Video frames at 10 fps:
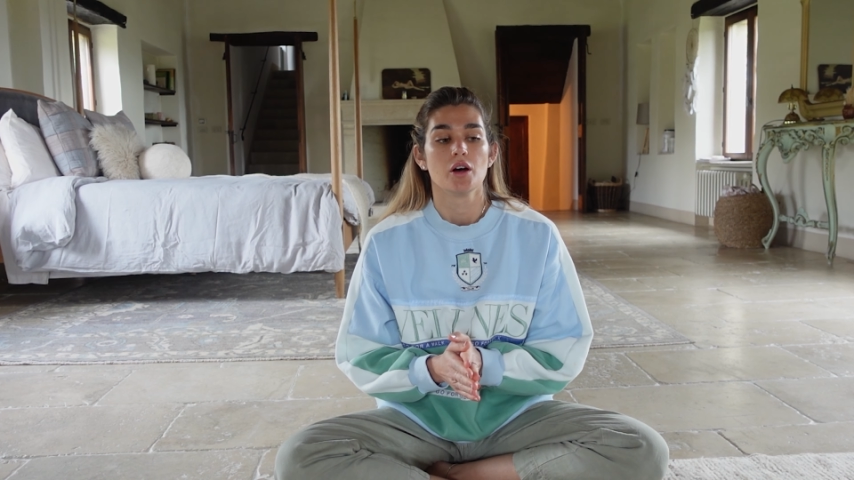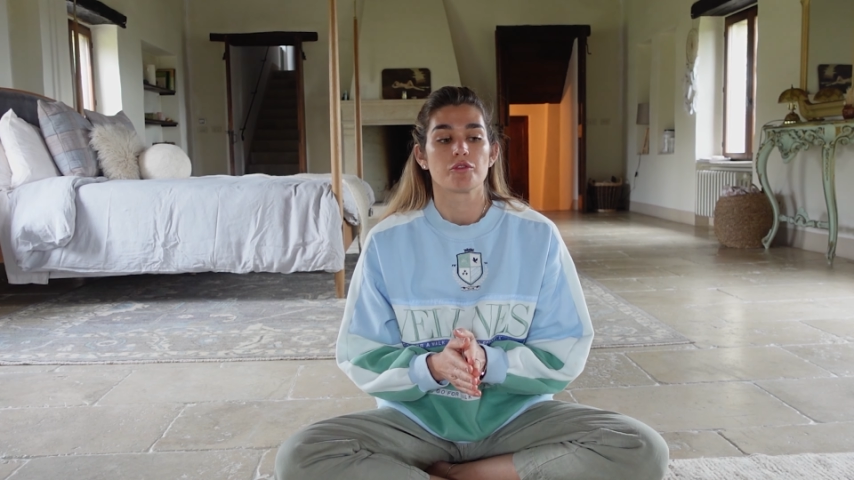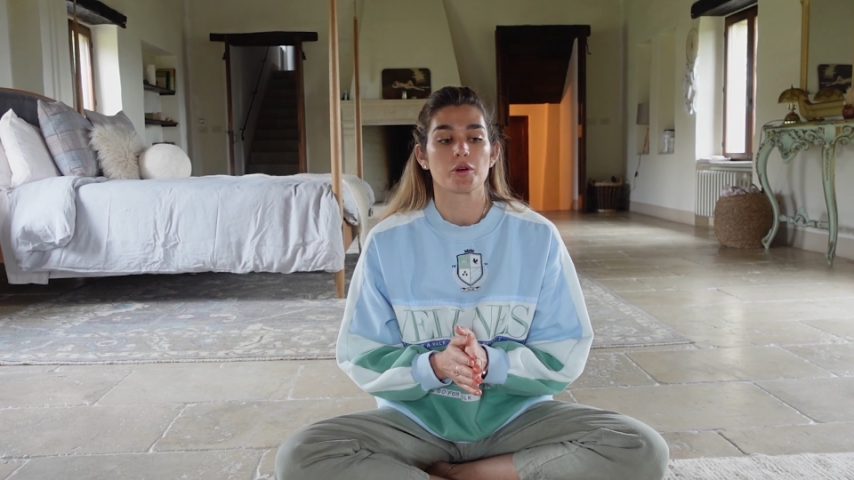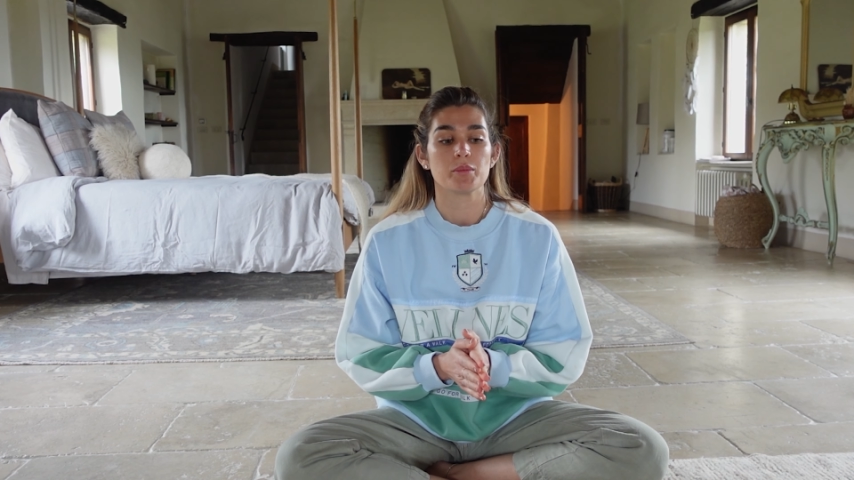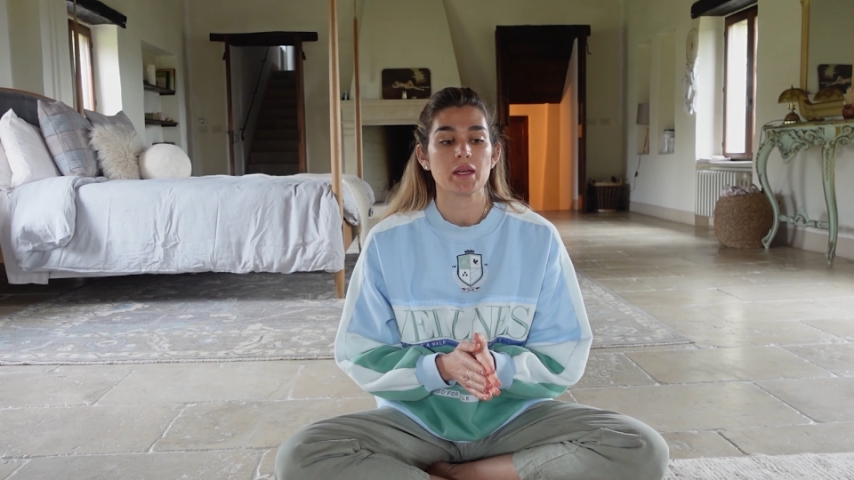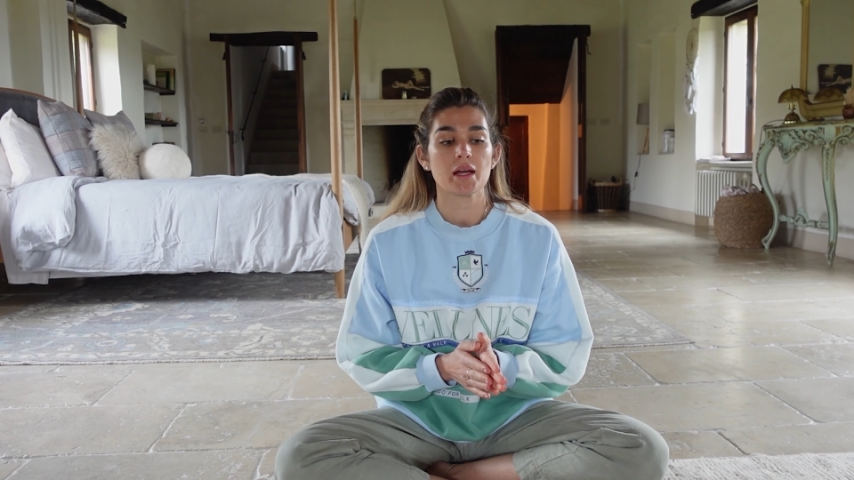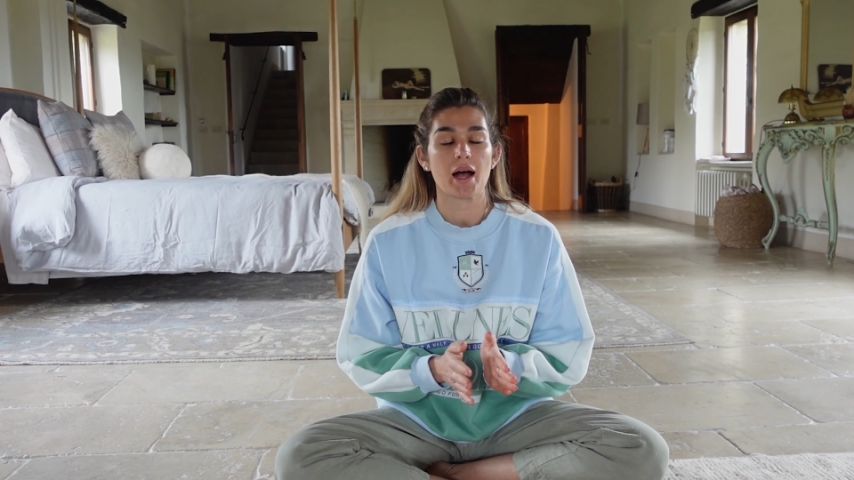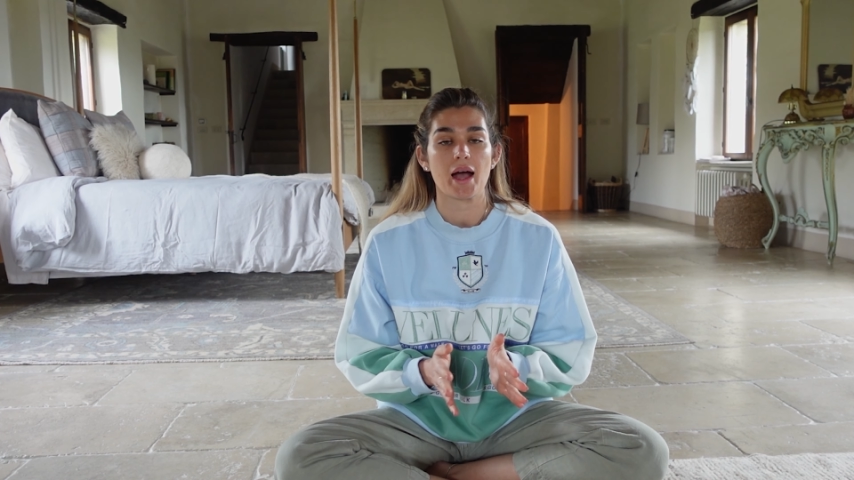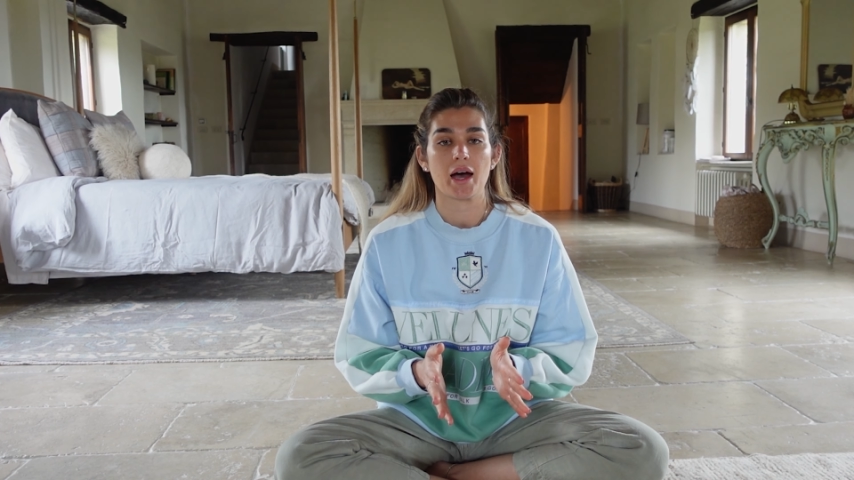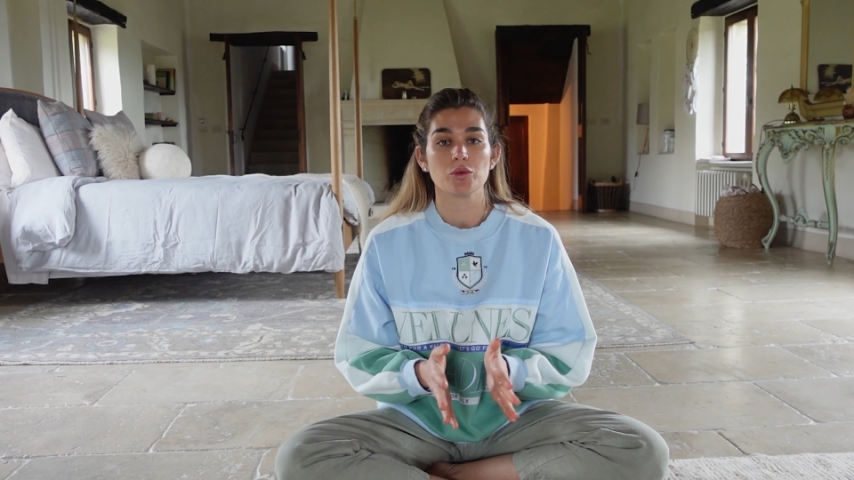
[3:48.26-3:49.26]
For me,
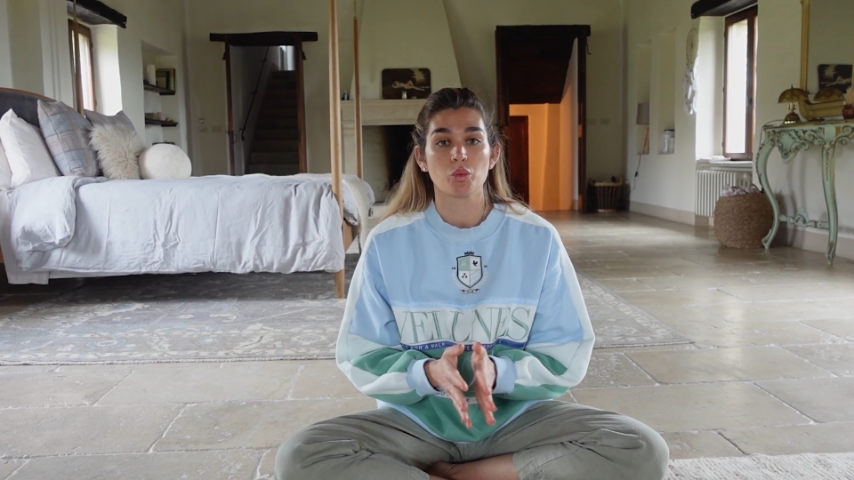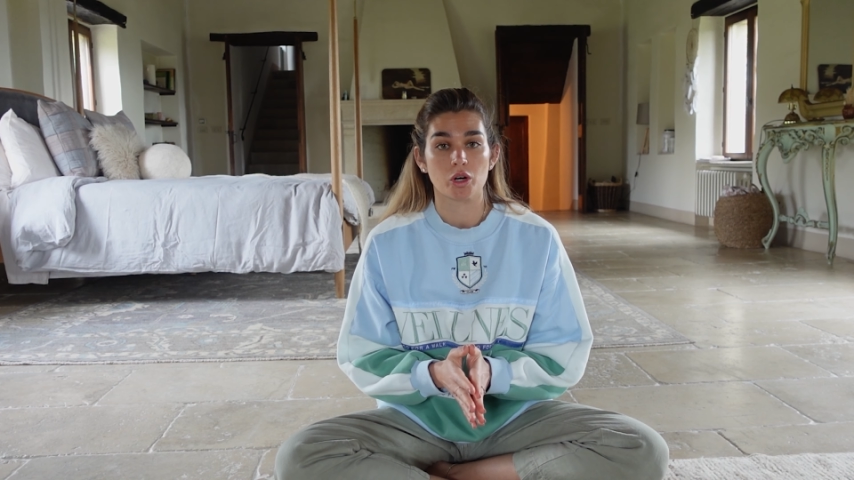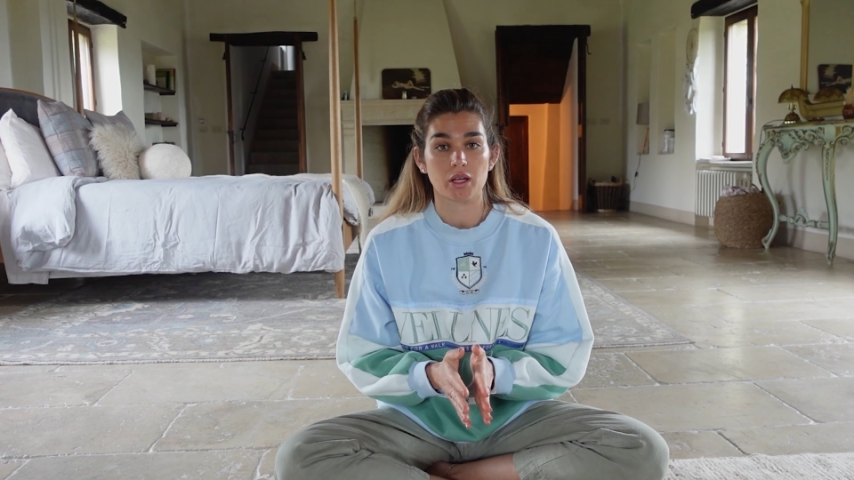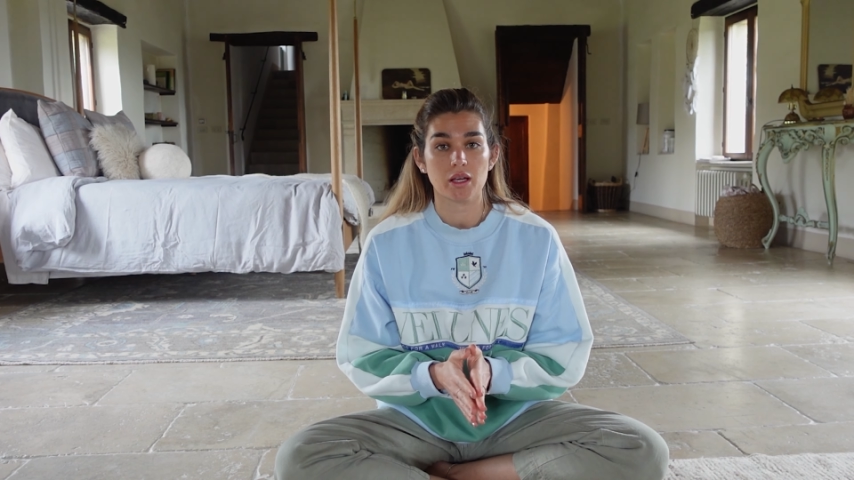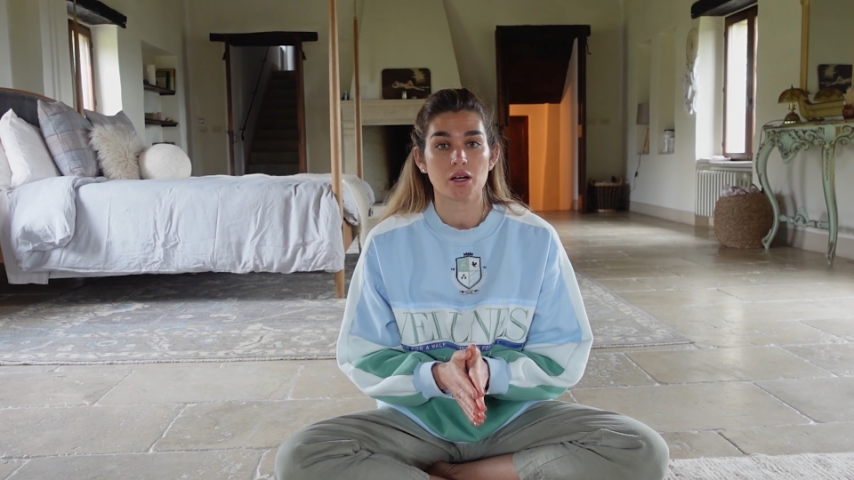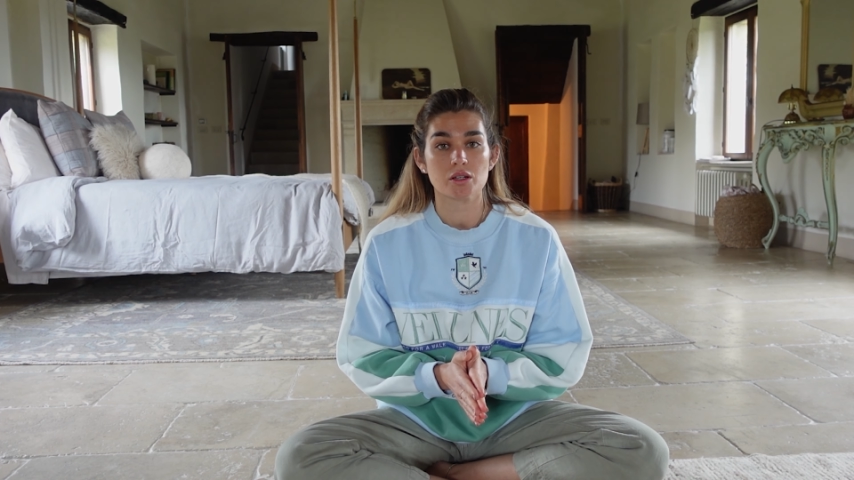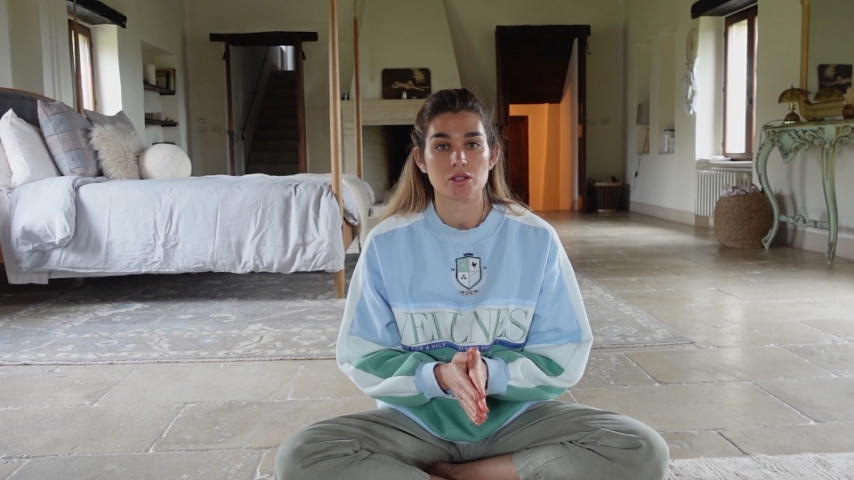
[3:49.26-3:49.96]
I had work here,